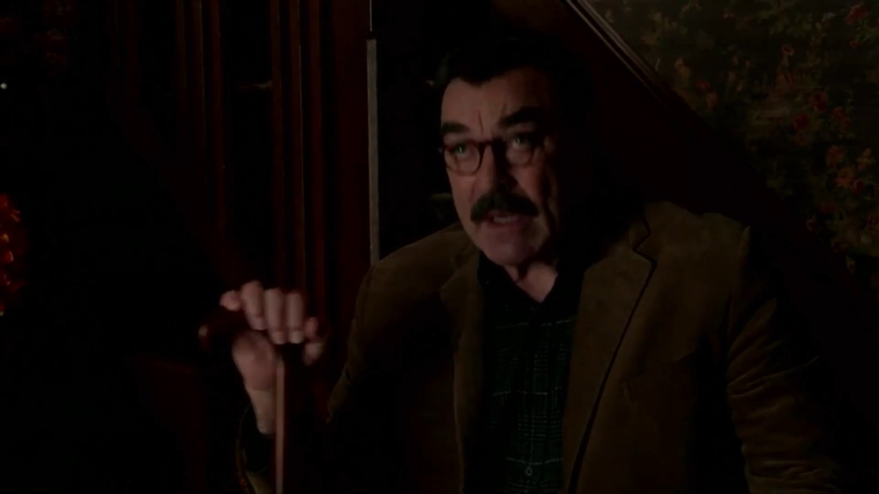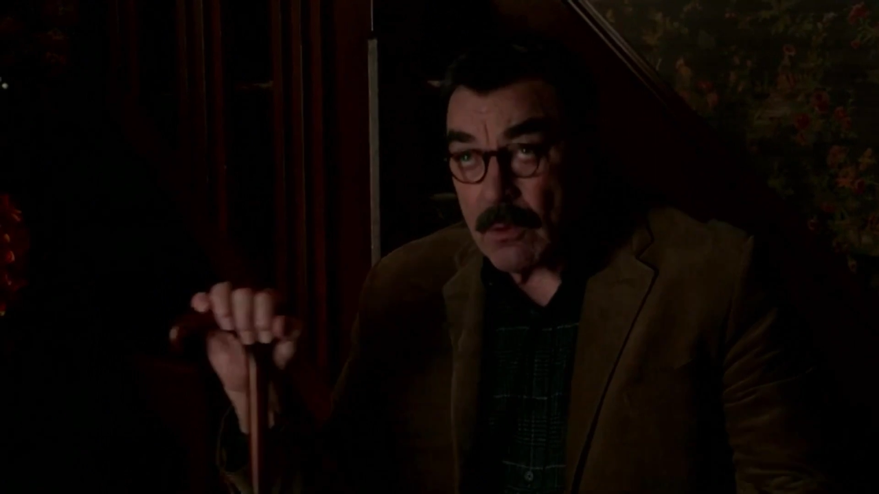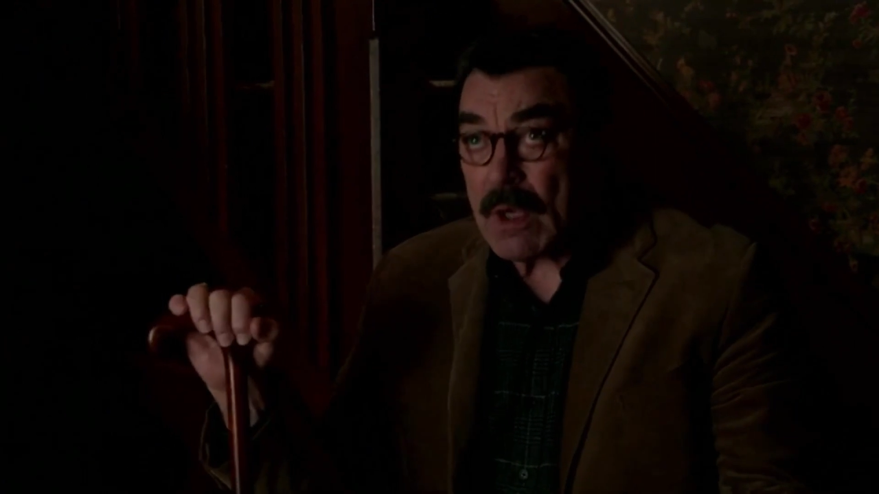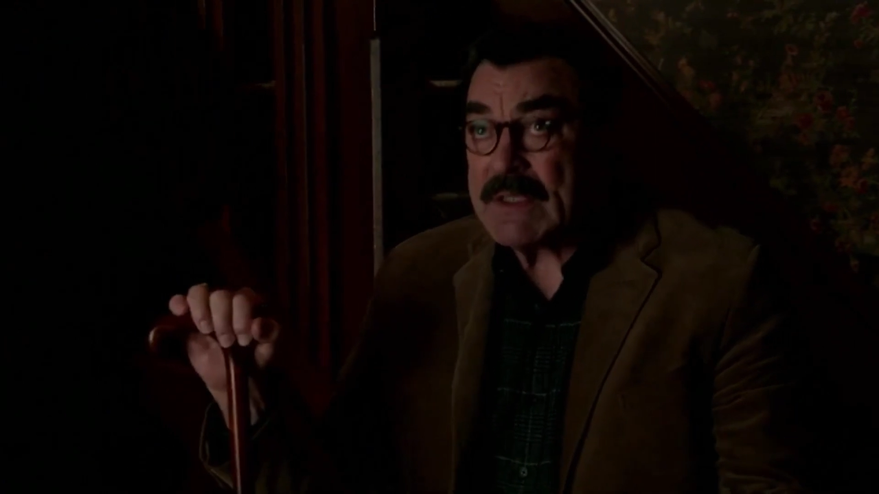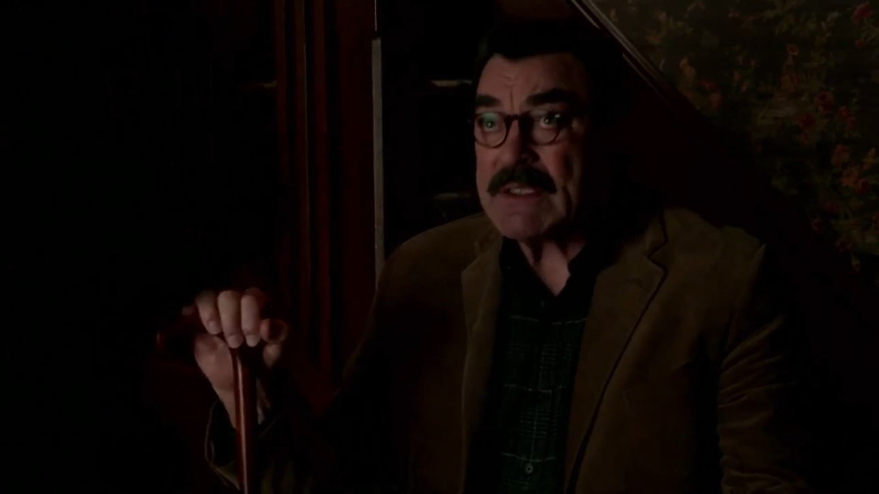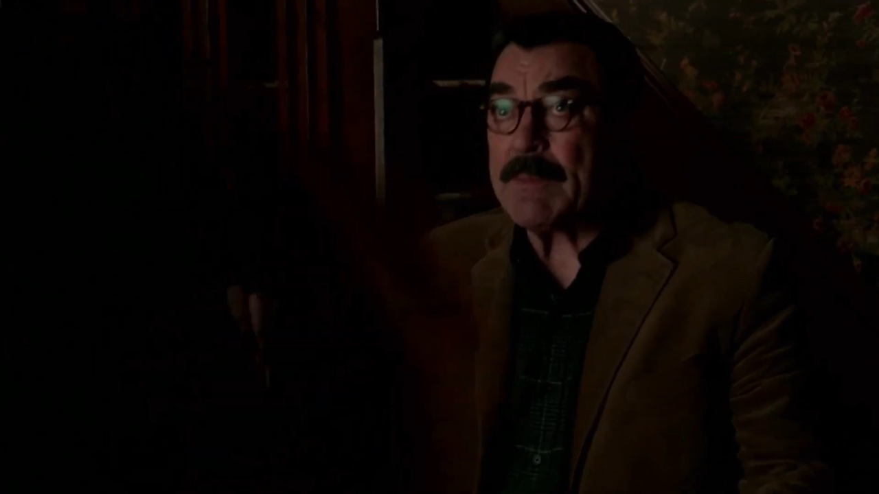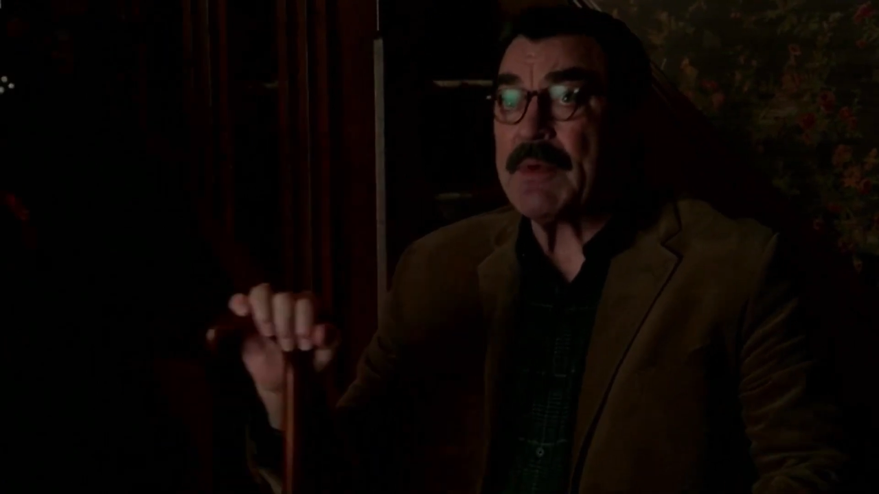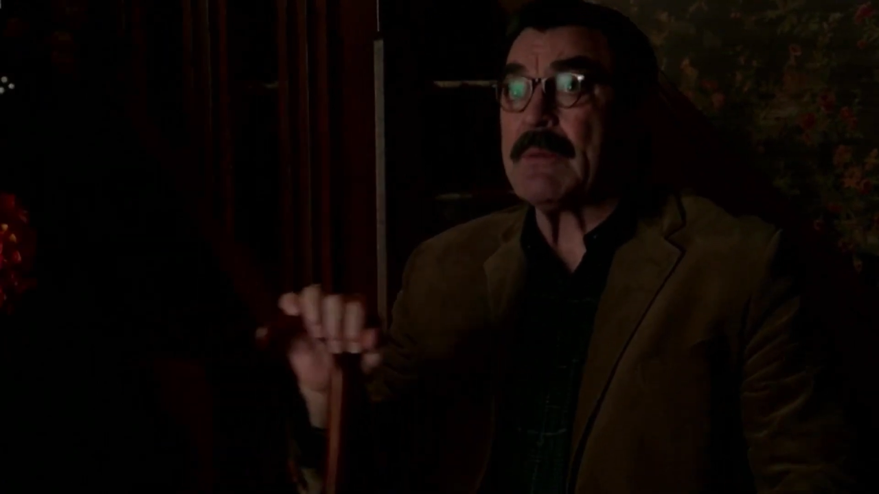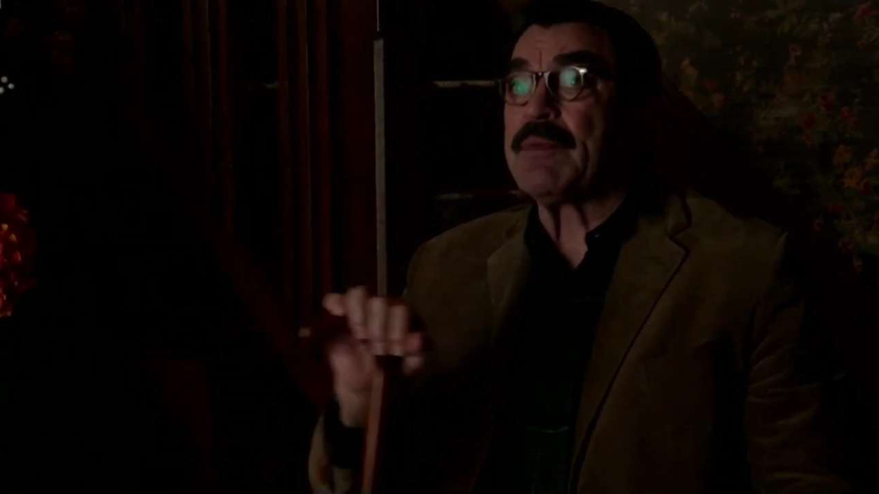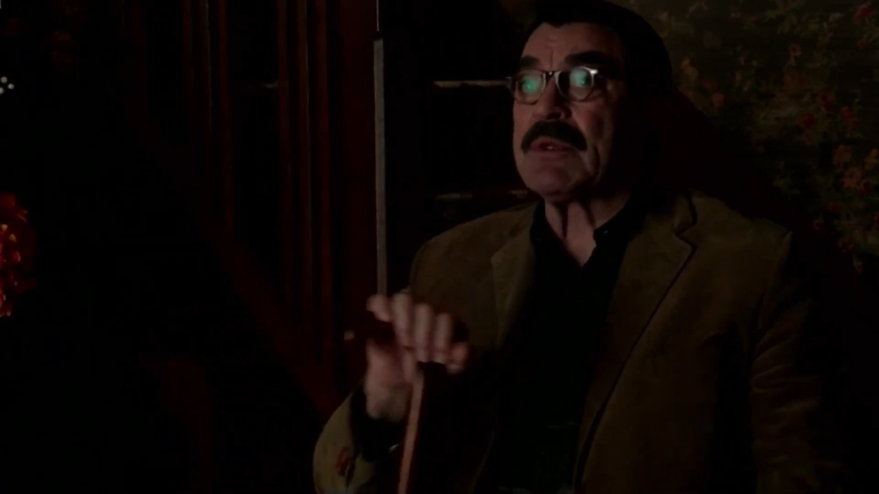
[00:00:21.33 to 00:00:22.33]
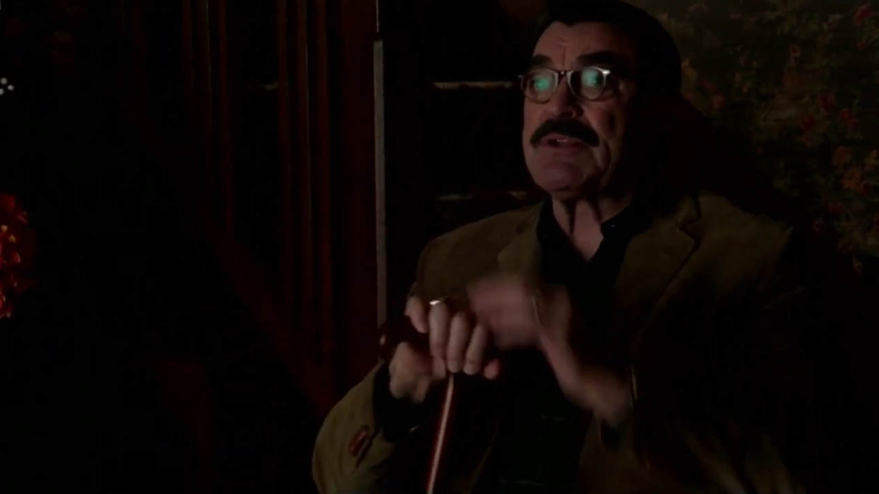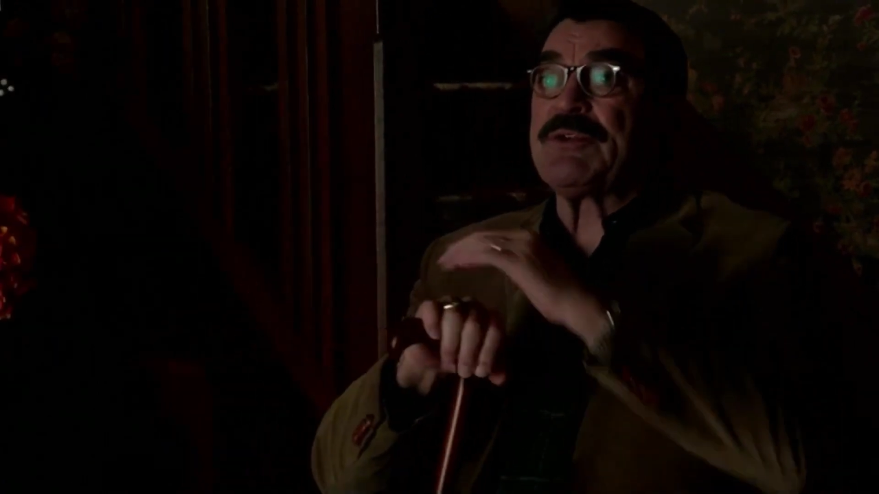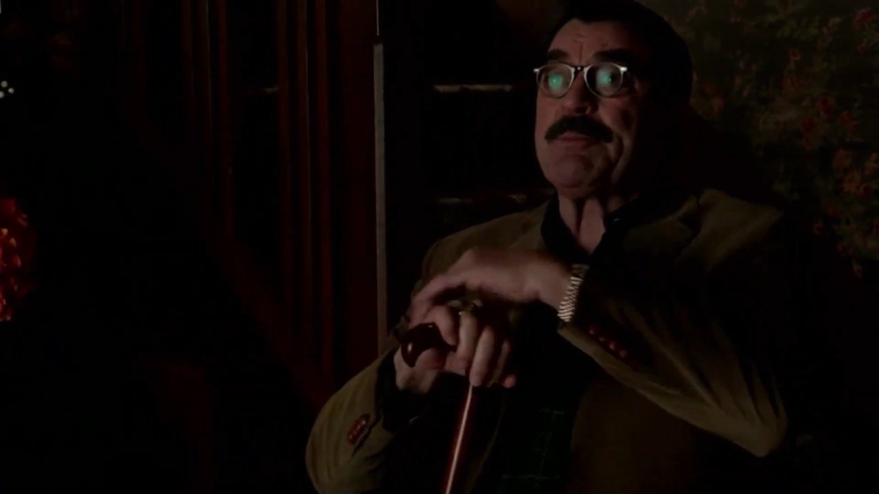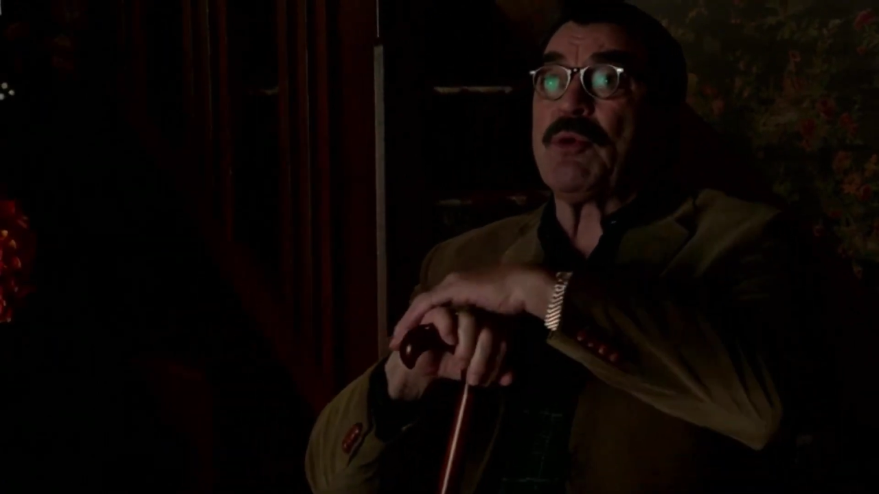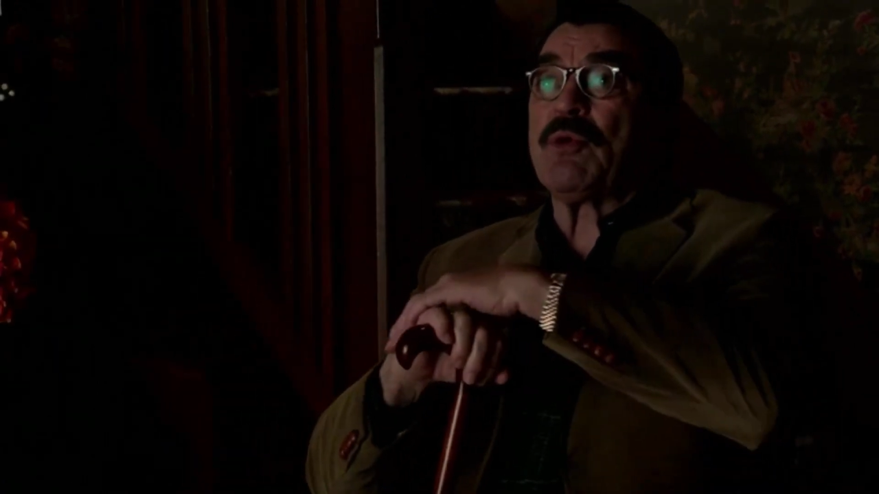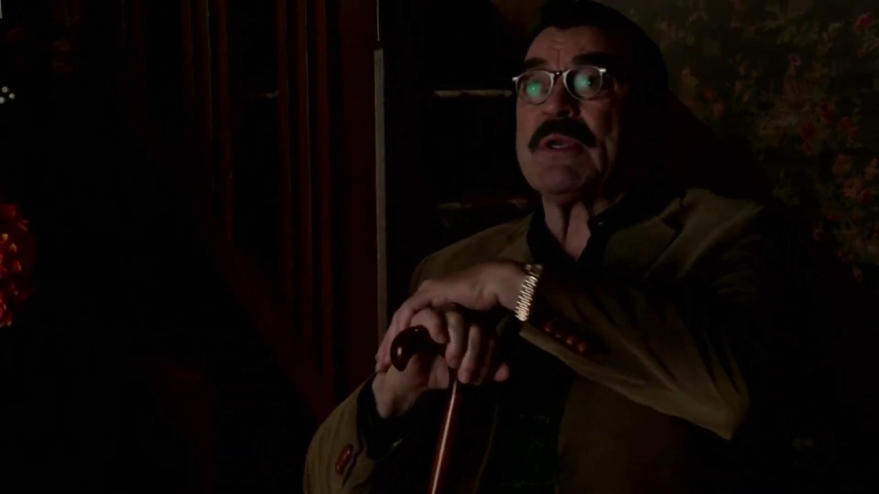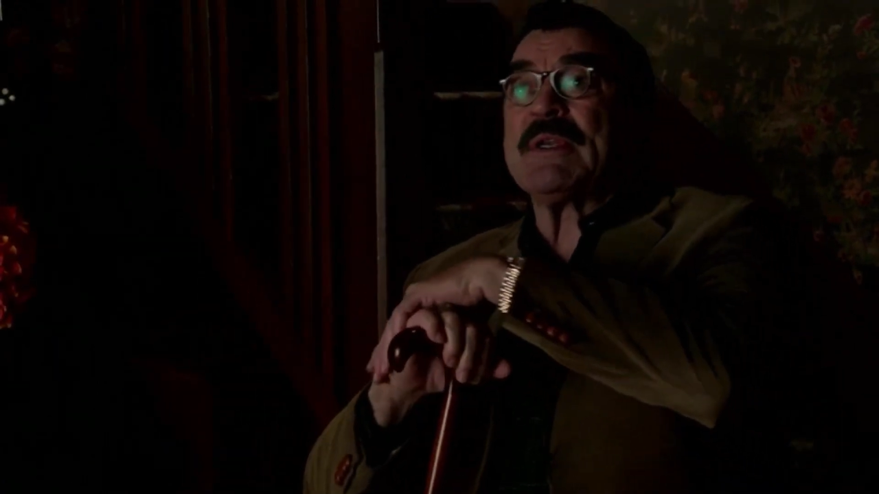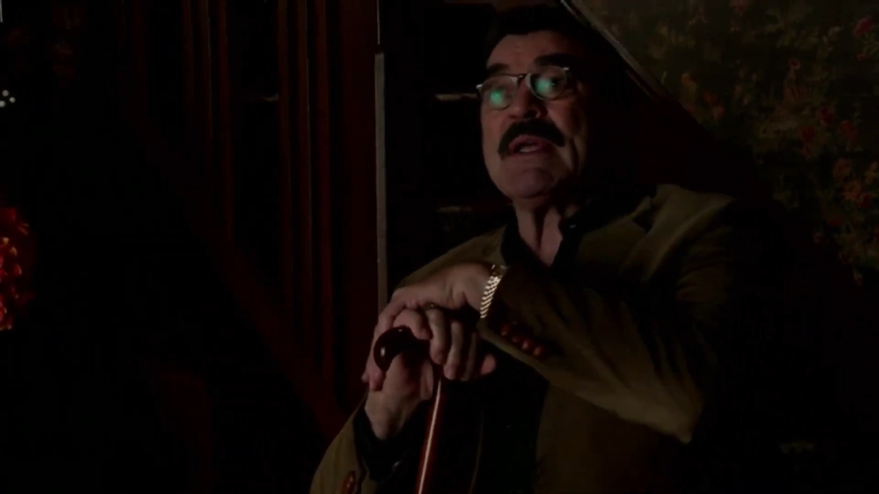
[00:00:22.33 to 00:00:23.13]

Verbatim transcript: Reagan winds up on a police report,